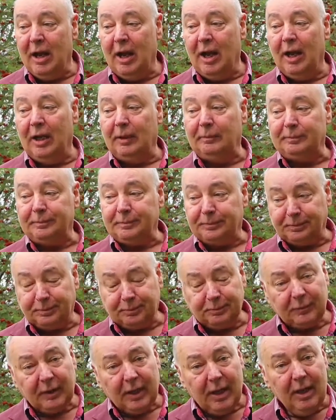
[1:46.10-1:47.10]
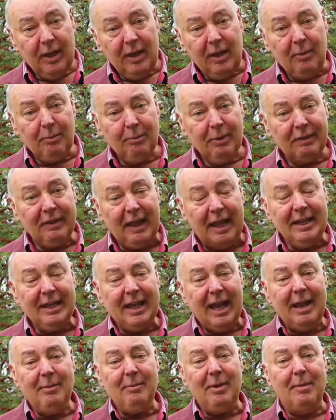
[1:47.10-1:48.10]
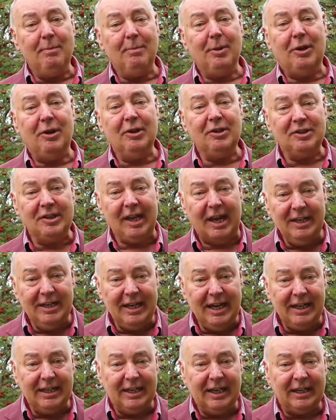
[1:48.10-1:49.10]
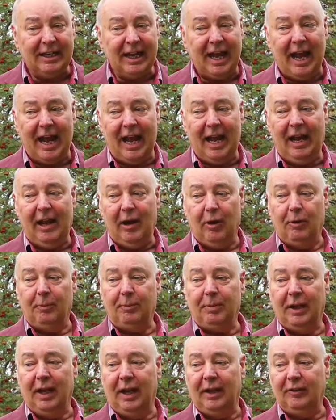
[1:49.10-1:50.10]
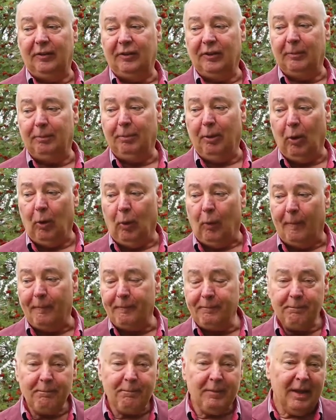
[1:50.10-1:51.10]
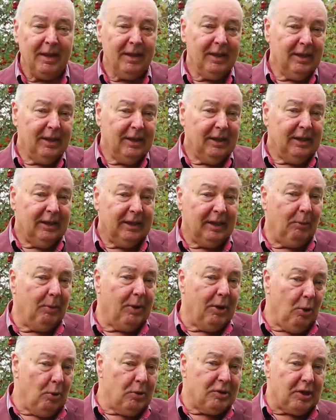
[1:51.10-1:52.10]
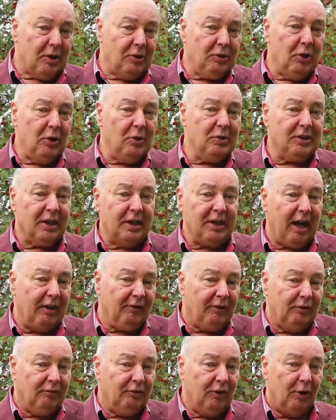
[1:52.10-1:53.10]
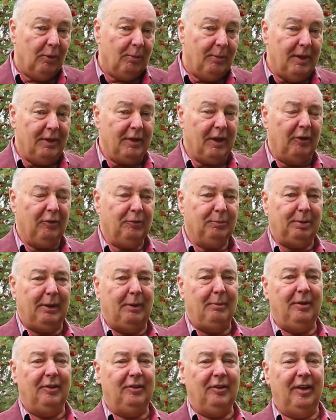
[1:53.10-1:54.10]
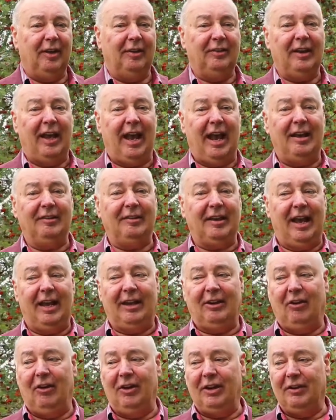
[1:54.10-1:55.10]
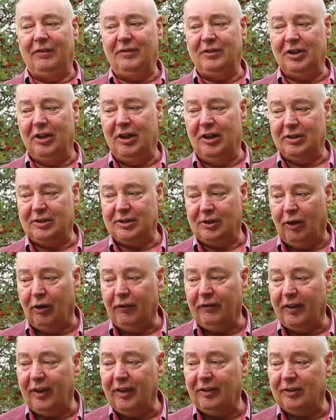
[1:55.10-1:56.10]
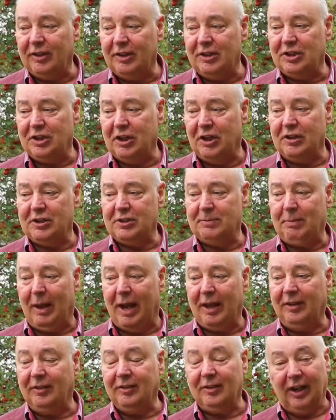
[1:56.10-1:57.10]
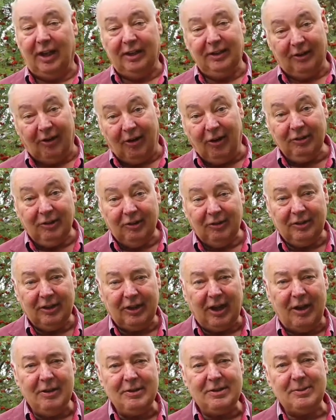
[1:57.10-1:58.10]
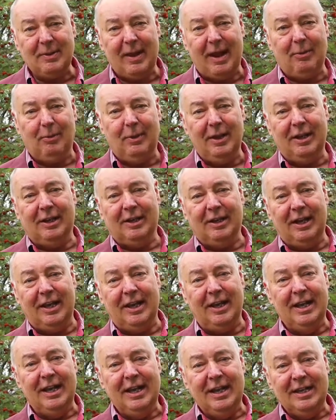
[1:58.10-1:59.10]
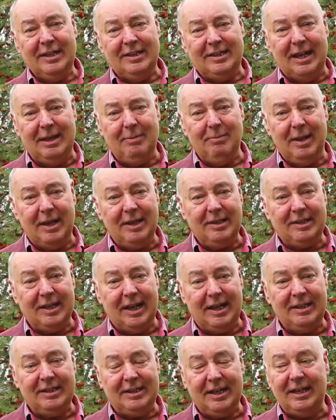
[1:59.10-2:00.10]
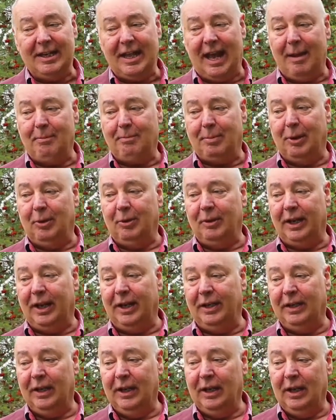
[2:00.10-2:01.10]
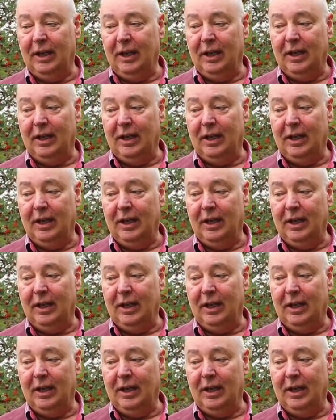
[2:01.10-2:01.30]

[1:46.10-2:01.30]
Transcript: that they came in because they needed our help and support. Now, we also used another room in those premises as our kind of church office and church base. And I used to go to our weekly team meetings in that building,